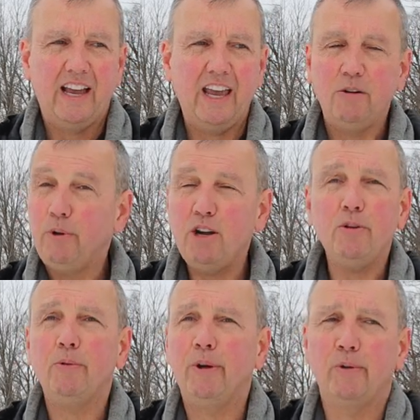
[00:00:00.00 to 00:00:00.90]
And we
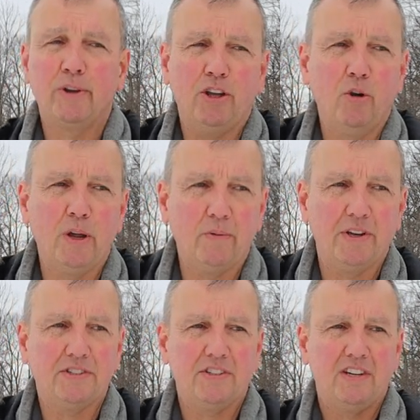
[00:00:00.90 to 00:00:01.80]
knew that we weren't the only
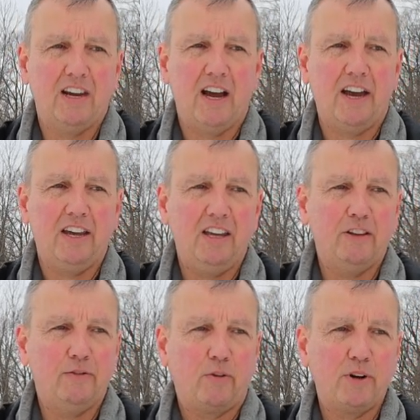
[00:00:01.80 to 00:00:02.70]
ones uh,
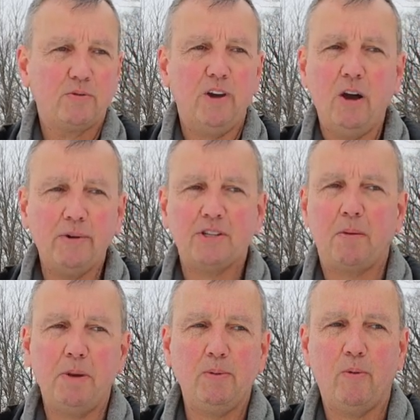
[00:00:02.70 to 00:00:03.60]
in the forest. We always
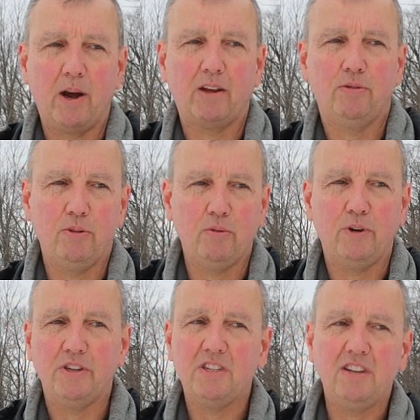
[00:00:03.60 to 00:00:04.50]
saw people walking through the
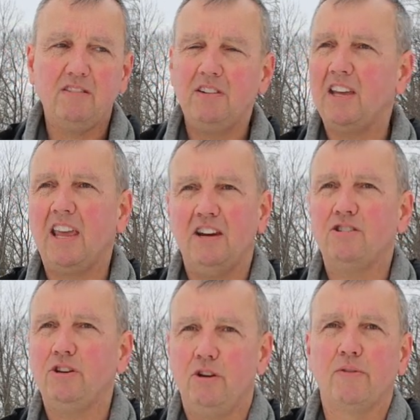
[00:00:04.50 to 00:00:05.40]
woods, and the
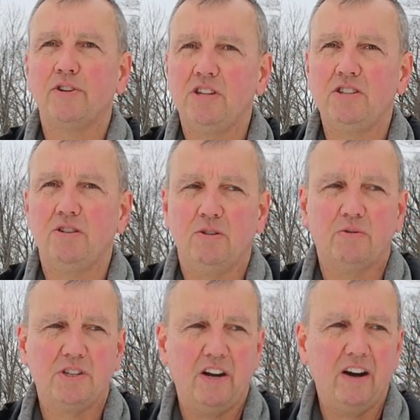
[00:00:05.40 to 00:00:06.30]
occasional university
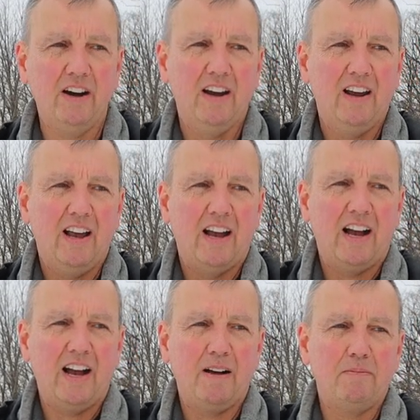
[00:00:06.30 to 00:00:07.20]
student was here.
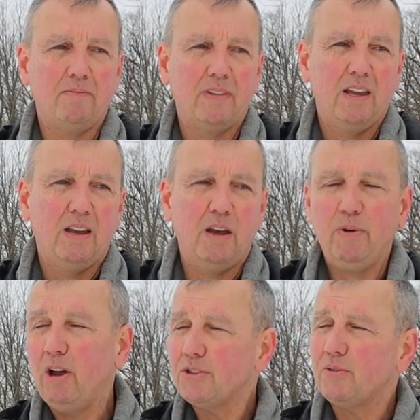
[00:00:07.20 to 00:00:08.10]
Um,
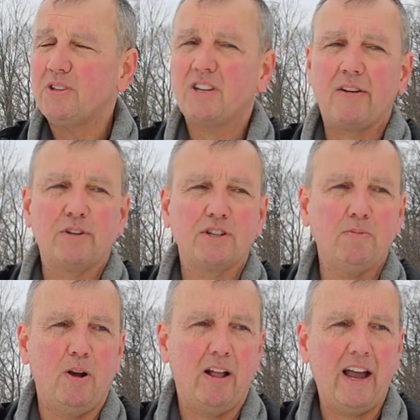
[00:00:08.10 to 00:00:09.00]
and we also discovered
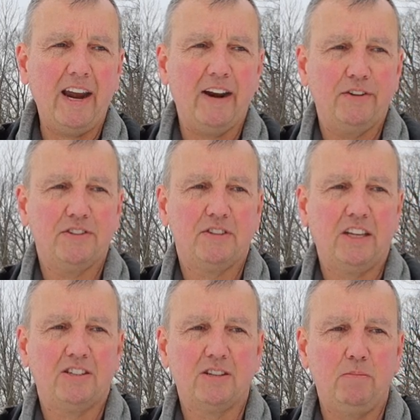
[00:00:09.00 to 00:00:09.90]
small hideouts
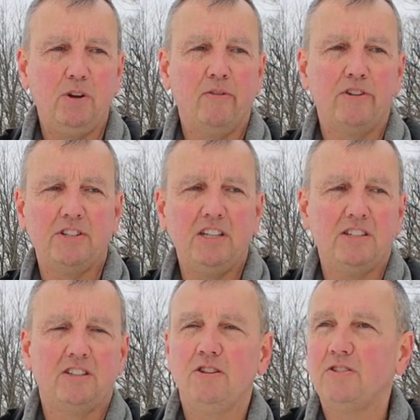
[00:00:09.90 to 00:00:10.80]
that some university
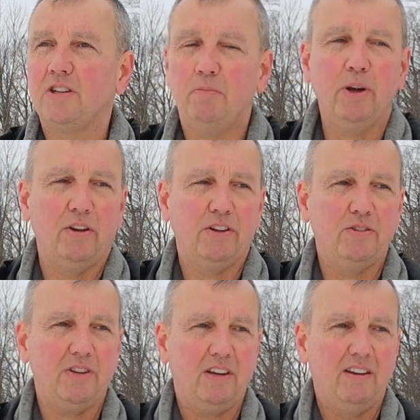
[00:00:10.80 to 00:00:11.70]
students had built
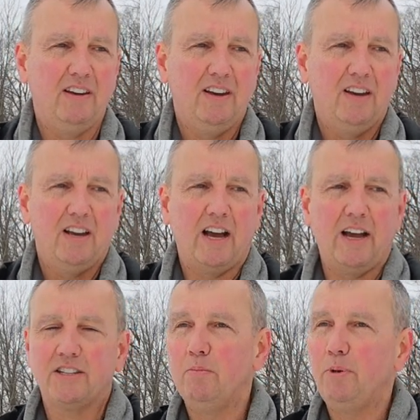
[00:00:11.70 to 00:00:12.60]
using
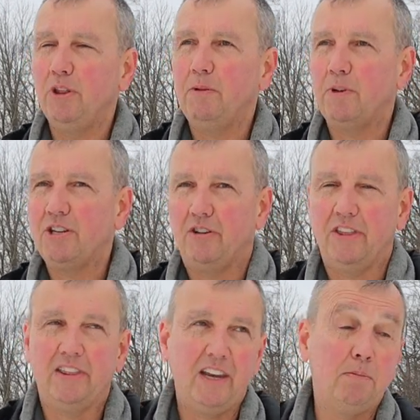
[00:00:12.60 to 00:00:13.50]
uh, some building material
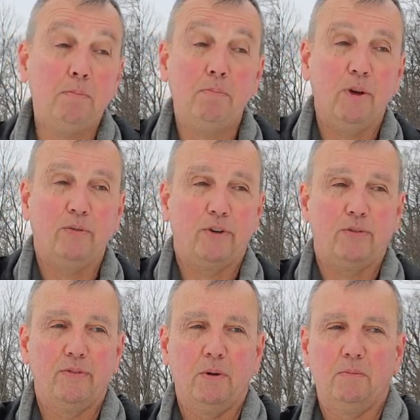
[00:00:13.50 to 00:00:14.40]
that they had
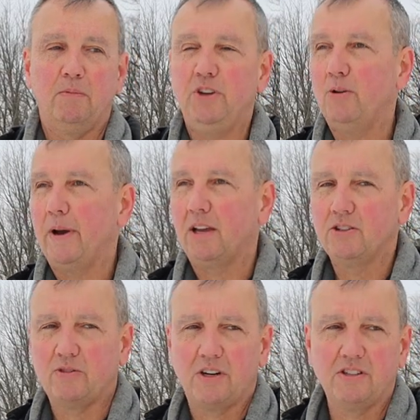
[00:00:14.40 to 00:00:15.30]
pilfered from nearby
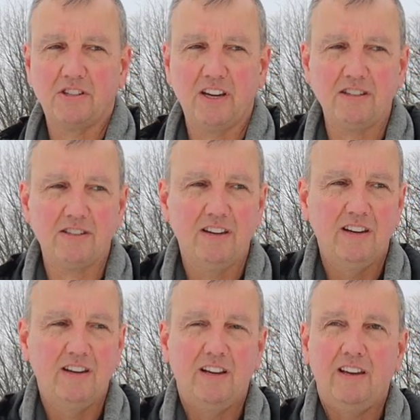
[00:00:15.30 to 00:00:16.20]
construction sites.
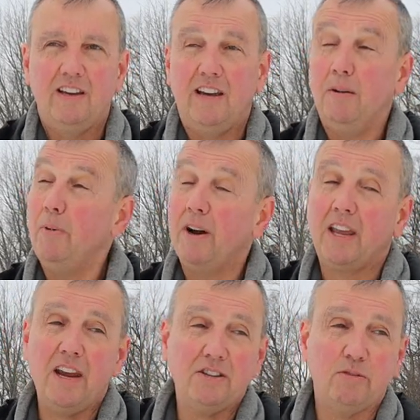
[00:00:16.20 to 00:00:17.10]
And upon
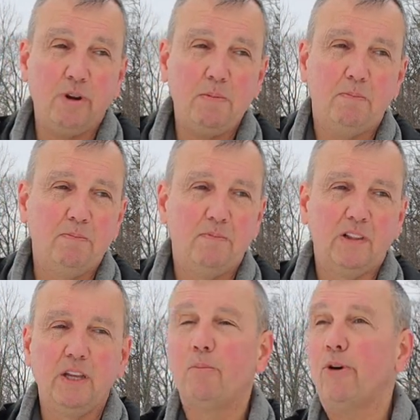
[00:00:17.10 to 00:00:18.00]
occasion, we
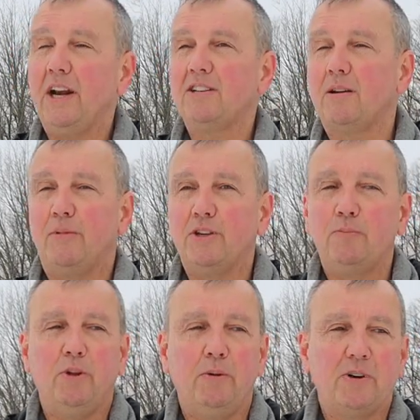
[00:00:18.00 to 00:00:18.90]
liberated some of this
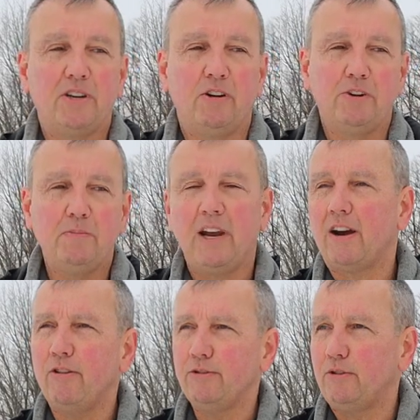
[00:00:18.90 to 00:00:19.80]
building material to
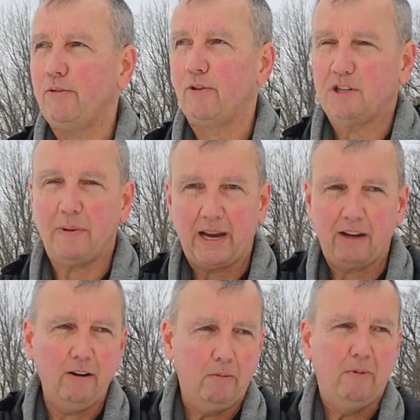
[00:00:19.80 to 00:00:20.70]
make our own tree forts
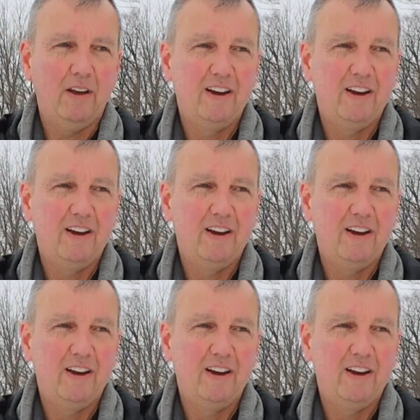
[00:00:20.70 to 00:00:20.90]
back at home.